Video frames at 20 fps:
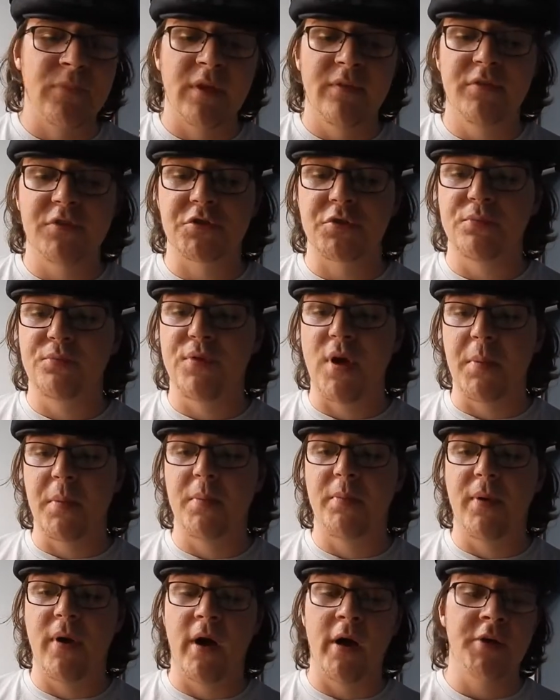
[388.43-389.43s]
There's some proper
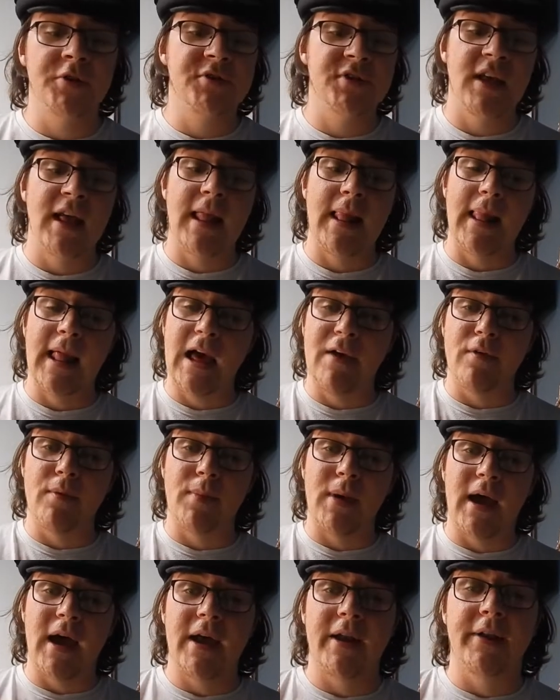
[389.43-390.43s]
pods. I like
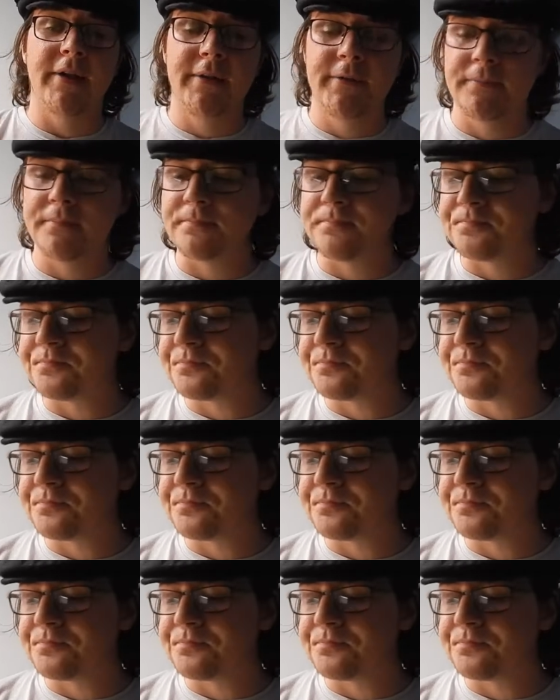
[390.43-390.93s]
the Biden.